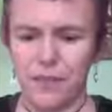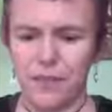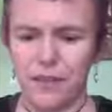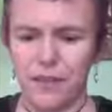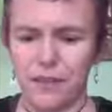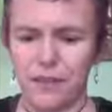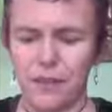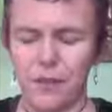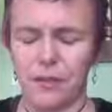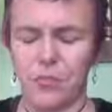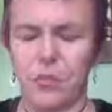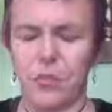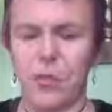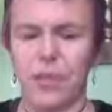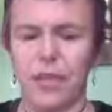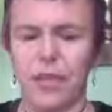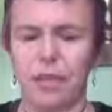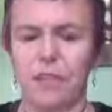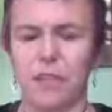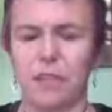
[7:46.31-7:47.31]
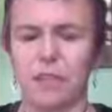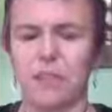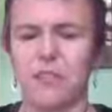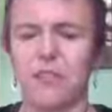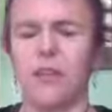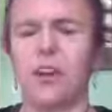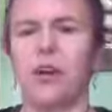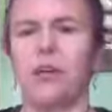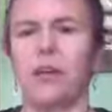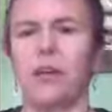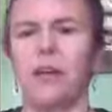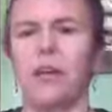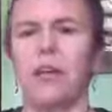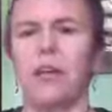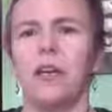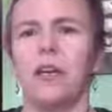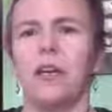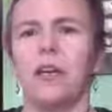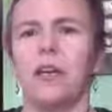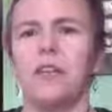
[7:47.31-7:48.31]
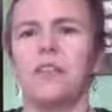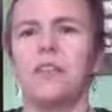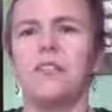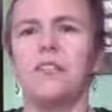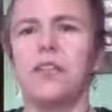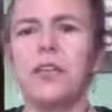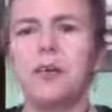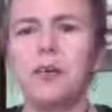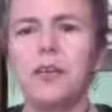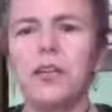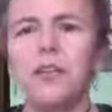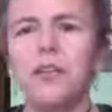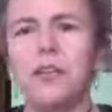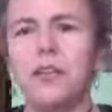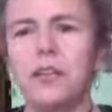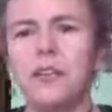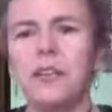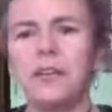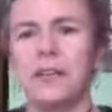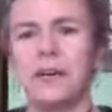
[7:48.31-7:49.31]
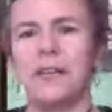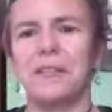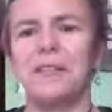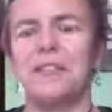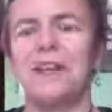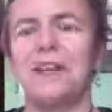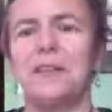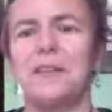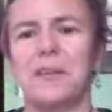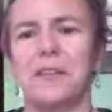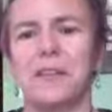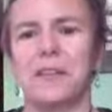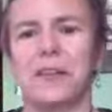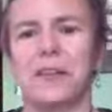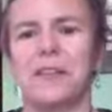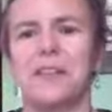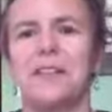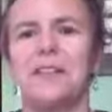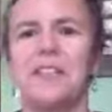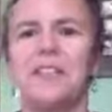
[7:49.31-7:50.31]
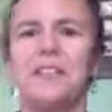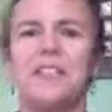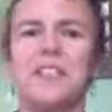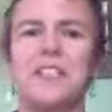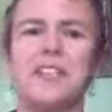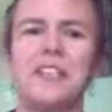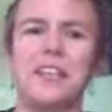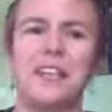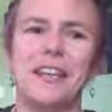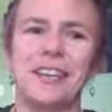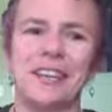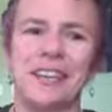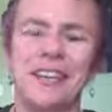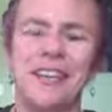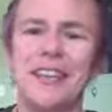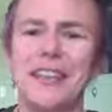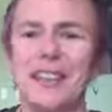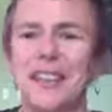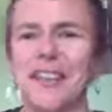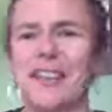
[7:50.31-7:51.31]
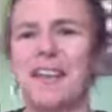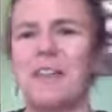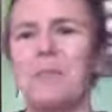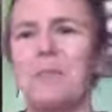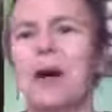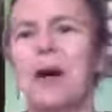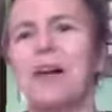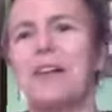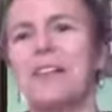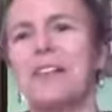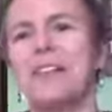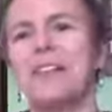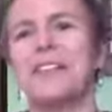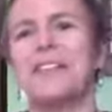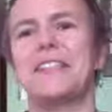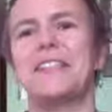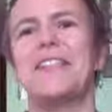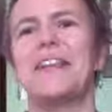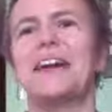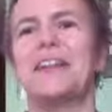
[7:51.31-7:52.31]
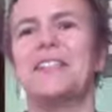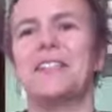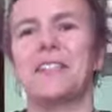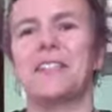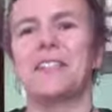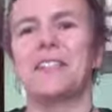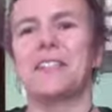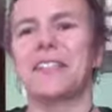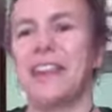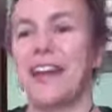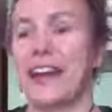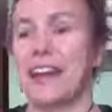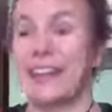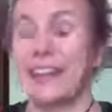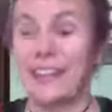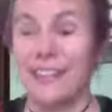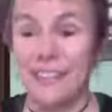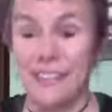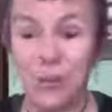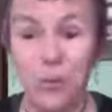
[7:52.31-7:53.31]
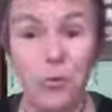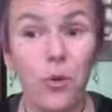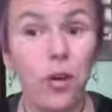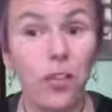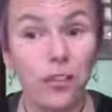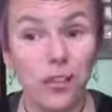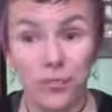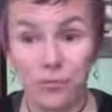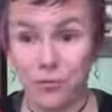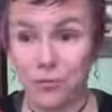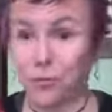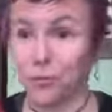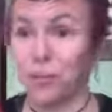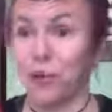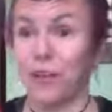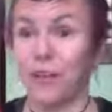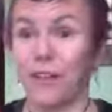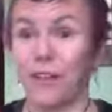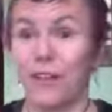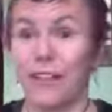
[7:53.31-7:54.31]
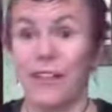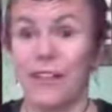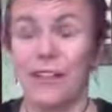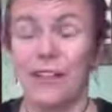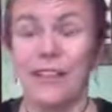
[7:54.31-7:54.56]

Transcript: Um, it will get things going. And so when you think about Damiana, don't just giggle and think about it as an aphrodisiac. It is a wonderful one.